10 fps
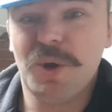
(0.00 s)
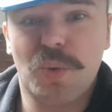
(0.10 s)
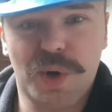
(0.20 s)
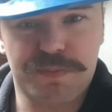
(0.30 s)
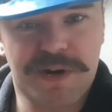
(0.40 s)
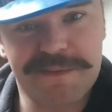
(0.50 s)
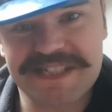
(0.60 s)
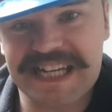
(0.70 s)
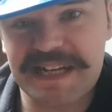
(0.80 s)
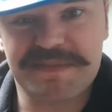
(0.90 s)
one
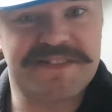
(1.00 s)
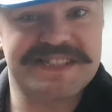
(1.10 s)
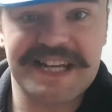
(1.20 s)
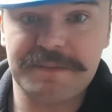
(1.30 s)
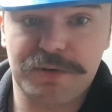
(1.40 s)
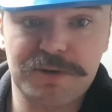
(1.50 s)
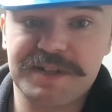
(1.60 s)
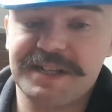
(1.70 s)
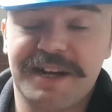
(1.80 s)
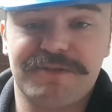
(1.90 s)
promise kept, there are 10
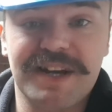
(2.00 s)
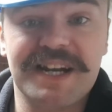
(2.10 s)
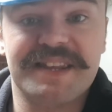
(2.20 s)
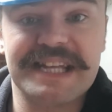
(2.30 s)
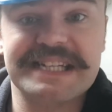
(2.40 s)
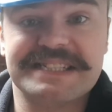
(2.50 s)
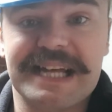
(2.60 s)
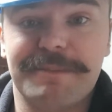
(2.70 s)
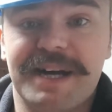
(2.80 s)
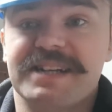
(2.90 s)
broken. I really think it's
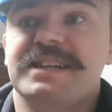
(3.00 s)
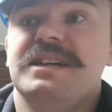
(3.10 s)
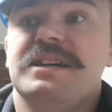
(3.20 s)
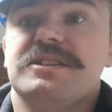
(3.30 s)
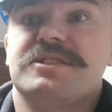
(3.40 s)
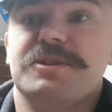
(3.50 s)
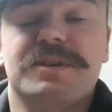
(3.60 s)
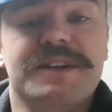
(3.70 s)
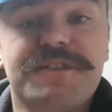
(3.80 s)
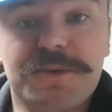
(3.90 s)
that bad. So
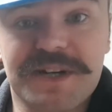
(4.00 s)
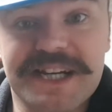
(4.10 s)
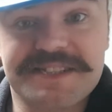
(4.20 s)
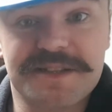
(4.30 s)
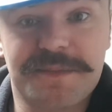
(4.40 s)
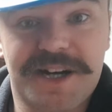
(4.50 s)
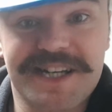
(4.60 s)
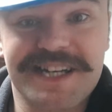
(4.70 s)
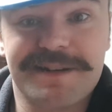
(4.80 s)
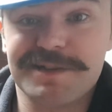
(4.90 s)
if you want to enter the
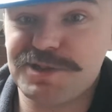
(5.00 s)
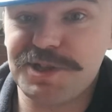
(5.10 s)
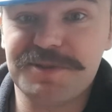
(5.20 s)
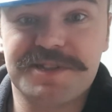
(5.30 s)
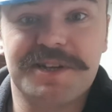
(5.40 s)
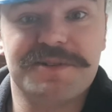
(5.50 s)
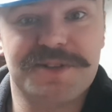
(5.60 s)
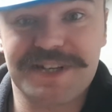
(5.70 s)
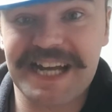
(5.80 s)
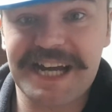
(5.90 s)
market, do so.
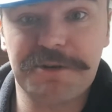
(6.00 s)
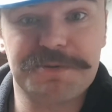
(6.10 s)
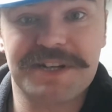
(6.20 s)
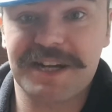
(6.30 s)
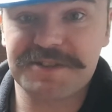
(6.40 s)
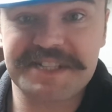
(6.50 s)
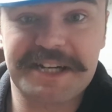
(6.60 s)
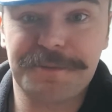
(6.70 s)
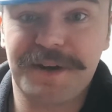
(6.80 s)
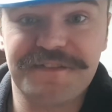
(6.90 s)
You'll get help. You'll get lots of
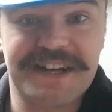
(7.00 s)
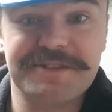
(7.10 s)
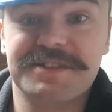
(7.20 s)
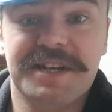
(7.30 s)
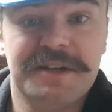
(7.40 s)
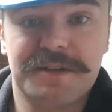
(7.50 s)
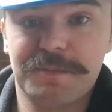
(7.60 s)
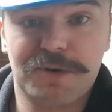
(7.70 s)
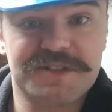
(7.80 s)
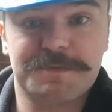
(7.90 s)
help. I've found the
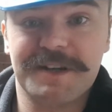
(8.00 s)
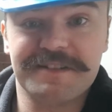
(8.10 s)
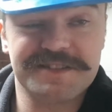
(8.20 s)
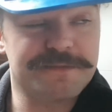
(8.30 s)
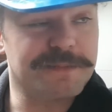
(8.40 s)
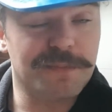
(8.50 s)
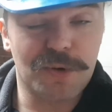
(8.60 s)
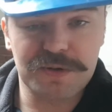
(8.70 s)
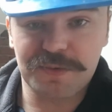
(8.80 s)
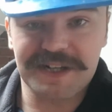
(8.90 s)
more experience have been
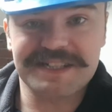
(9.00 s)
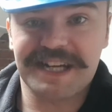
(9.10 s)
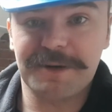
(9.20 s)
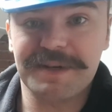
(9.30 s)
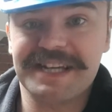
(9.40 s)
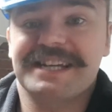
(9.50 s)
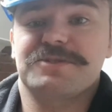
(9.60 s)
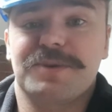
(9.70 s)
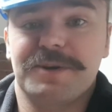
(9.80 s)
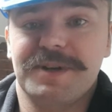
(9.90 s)
more than willing to help me get
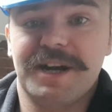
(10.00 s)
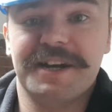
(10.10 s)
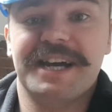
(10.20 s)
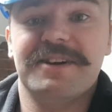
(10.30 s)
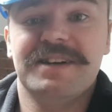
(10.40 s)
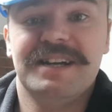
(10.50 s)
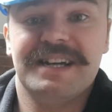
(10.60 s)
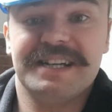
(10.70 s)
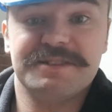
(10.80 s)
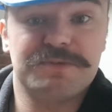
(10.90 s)
to where we are now,
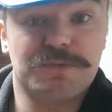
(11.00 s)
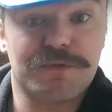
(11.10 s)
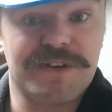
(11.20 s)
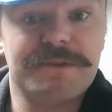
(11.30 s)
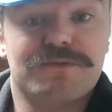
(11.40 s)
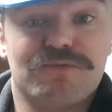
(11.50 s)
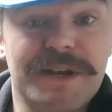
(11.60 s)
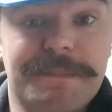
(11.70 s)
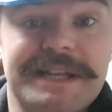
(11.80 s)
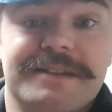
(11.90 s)
and we're
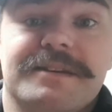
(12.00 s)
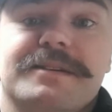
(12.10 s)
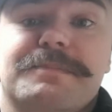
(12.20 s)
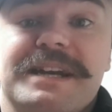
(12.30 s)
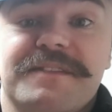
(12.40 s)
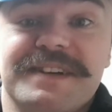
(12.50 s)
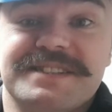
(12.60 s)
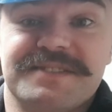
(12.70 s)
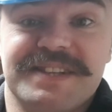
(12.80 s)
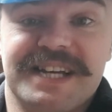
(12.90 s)
reaping the
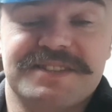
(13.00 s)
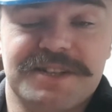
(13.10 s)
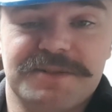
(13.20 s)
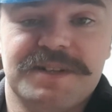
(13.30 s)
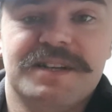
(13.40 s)
benefits of that. So